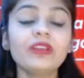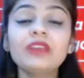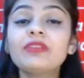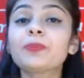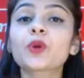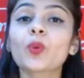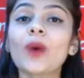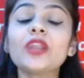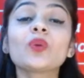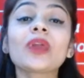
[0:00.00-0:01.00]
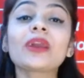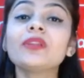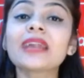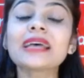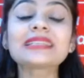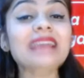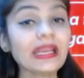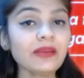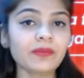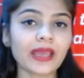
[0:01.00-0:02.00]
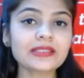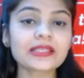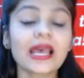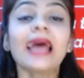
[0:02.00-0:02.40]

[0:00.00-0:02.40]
We will provide you regular assignments